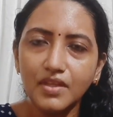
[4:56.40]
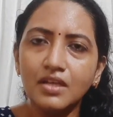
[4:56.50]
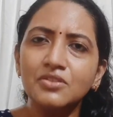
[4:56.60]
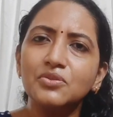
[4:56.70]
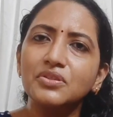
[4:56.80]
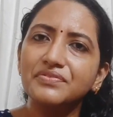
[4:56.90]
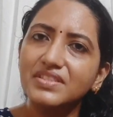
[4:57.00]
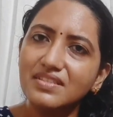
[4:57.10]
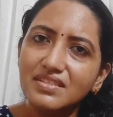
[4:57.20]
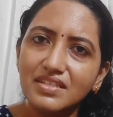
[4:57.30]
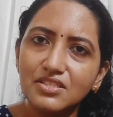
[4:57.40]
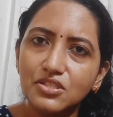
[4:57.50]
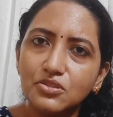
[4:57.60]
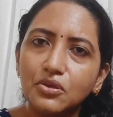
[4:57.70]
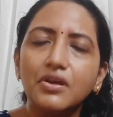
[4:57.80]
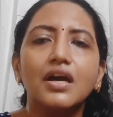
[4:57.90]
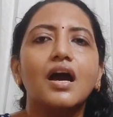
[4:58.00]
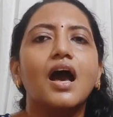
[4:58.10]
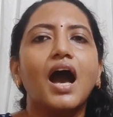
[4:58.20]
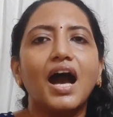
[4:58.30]
So if this is continued,
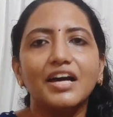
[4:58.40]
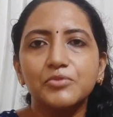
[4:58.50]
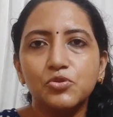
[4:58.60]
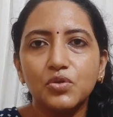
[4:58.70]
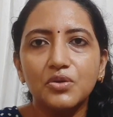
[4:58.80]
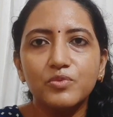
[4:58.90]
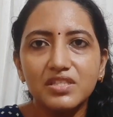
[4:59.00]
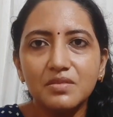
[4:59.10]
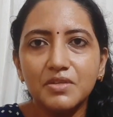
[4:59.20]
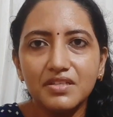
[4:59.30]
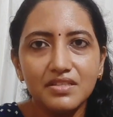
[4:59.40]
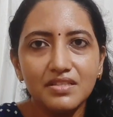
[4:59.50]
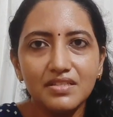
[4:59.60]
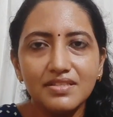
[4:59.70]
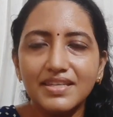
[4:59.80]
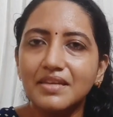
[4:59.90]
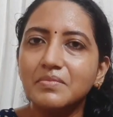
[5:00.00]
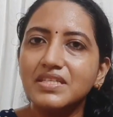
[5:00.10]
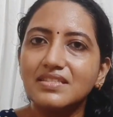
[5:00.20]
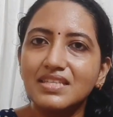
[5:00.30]
I'm sure visible results can
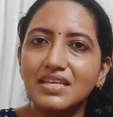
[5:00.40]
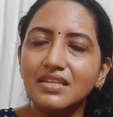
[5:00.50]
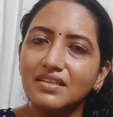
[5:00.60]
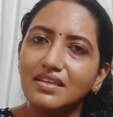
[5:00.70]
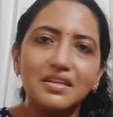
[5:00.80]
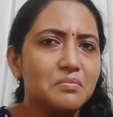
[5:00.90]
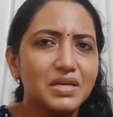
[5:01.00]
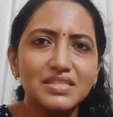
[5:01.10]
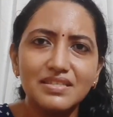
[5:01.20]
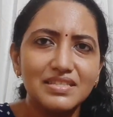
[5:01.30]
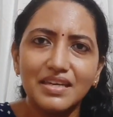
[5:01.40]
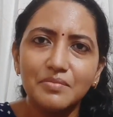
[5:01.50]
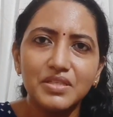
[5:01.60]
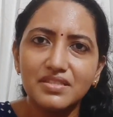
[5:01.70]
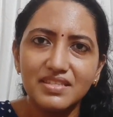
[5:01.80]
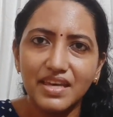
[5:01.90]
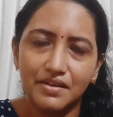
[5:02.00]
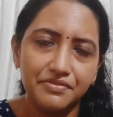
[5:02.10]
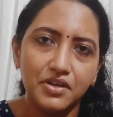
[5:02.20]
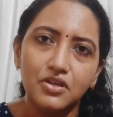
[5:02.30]
be seen in a month's time
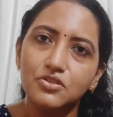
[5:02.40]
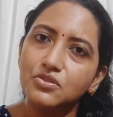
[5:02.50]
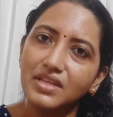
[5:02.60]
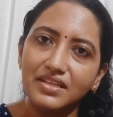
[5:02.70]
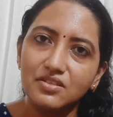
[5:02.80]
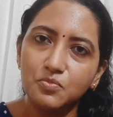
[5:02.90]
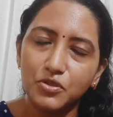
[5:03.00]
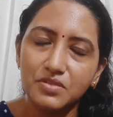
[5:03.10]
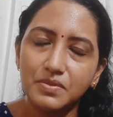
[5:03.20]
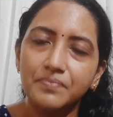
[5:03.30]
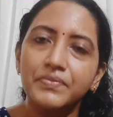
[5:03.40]
itself. So that is possible.